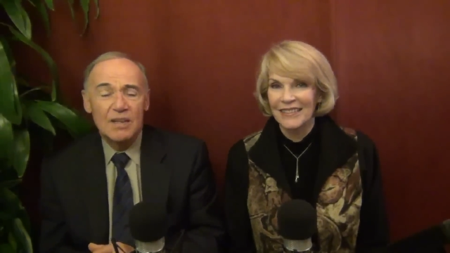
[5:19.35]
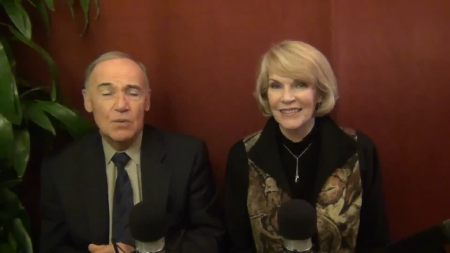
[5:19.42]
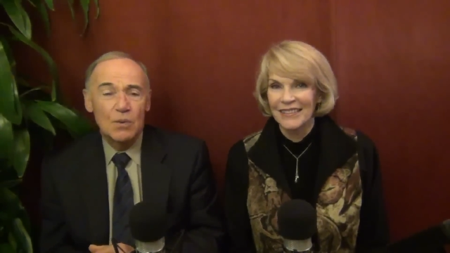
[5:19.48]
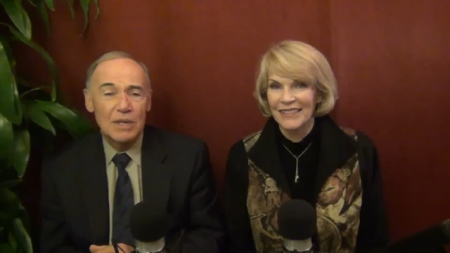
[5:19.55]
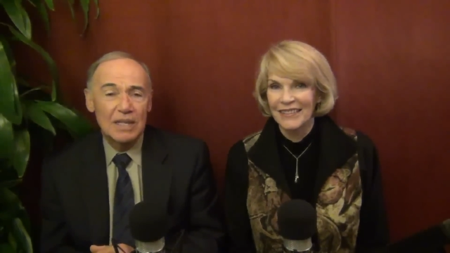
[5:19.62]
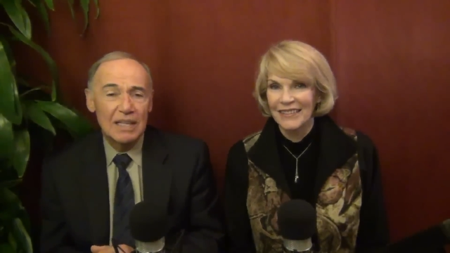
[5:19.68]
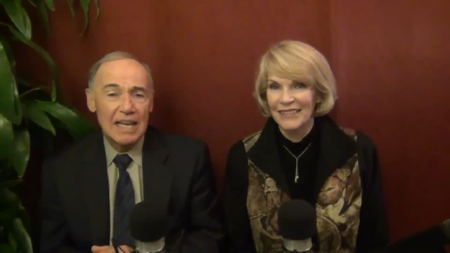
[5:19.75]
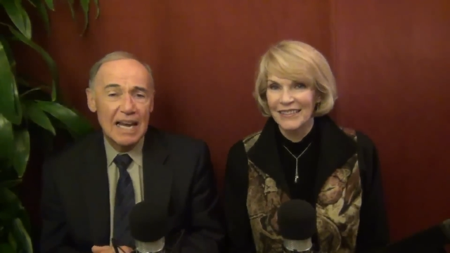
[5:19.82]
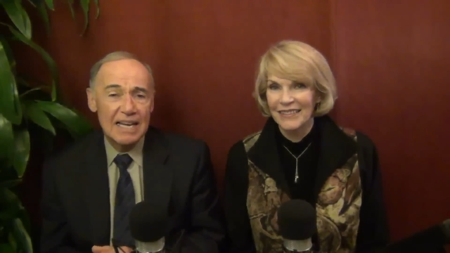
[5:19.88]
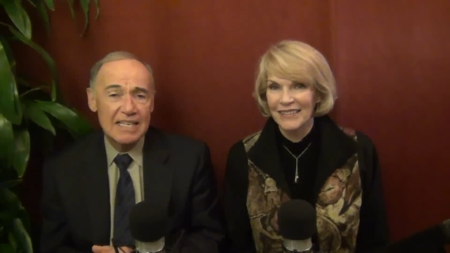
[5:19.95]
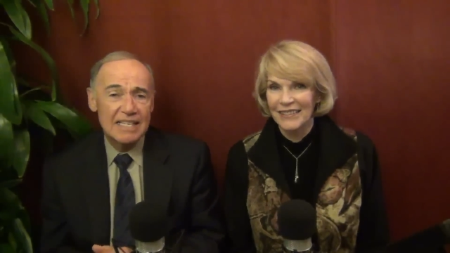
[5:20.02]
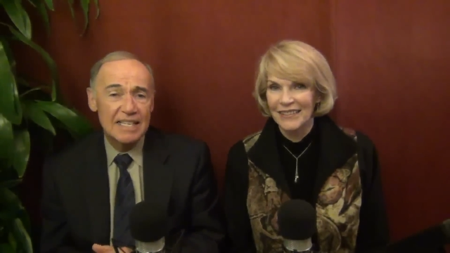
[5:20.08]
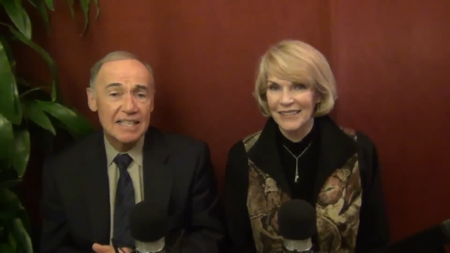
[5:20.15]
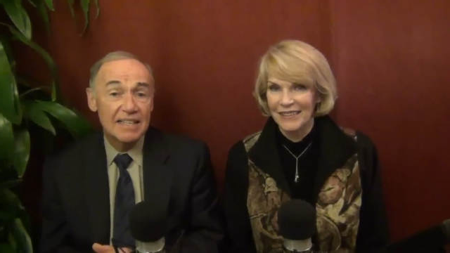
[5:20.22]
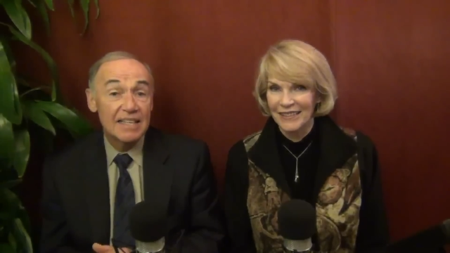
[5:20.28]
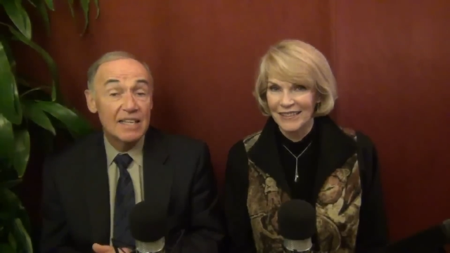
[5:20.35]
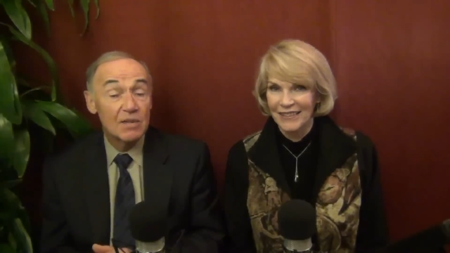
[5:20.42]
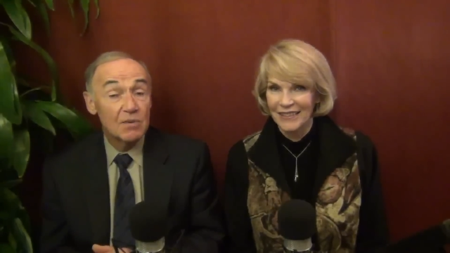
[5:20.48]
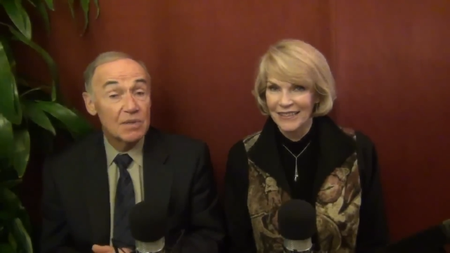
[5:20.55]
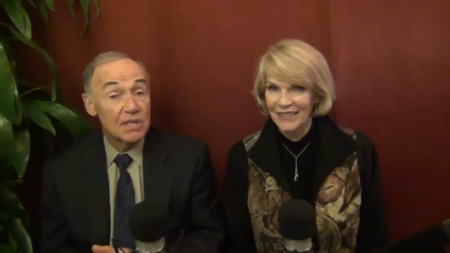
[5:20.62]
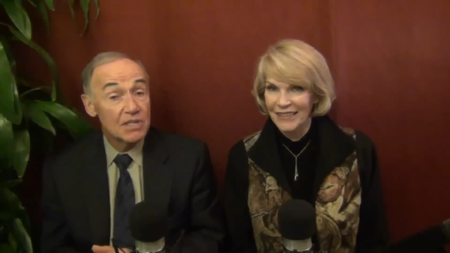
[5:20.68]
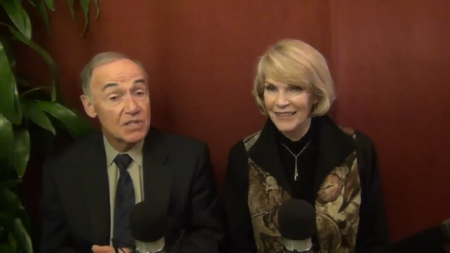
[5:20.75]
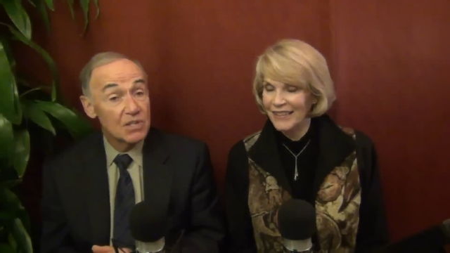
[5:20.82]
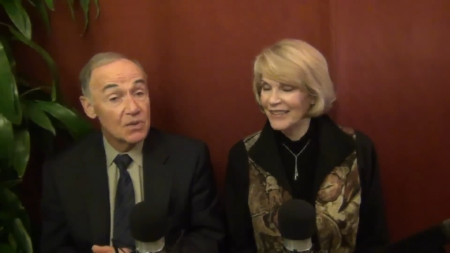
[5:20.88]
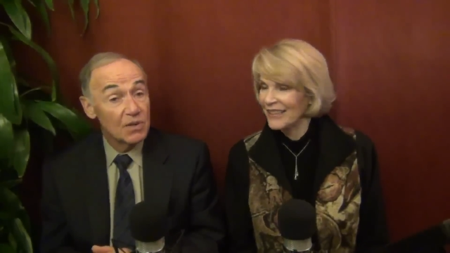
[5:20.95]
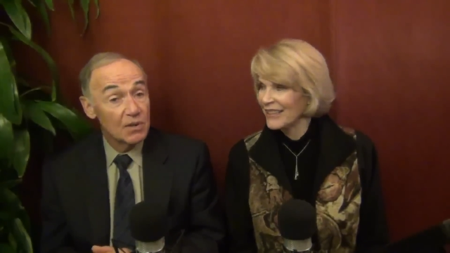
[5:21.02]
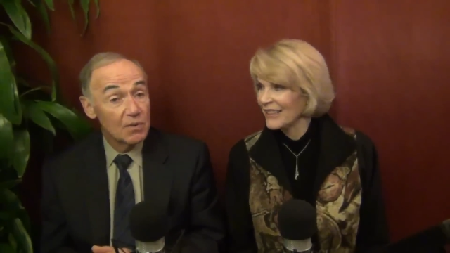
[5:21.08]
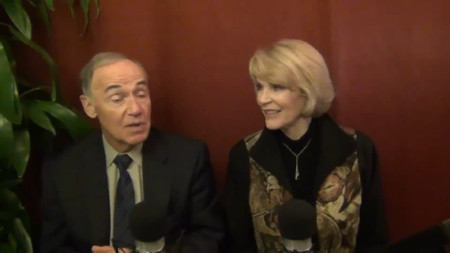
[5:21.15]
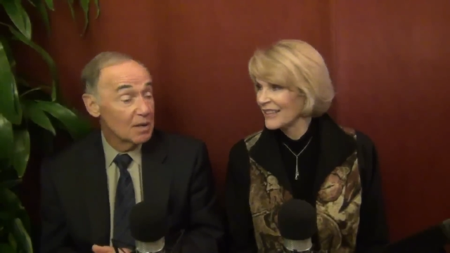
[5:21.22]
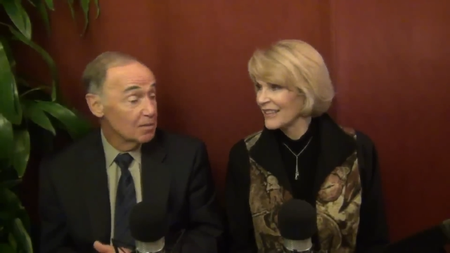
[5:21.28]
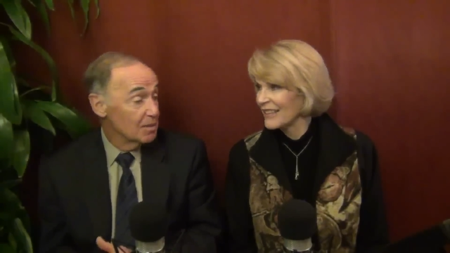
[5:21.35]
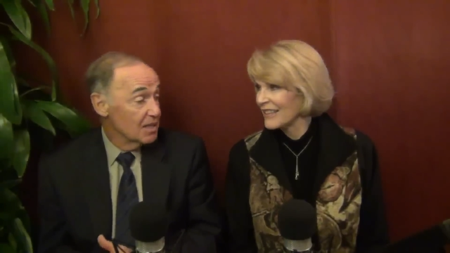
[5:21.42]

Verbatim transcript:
Speaker 1: relaxing thing when it's going well.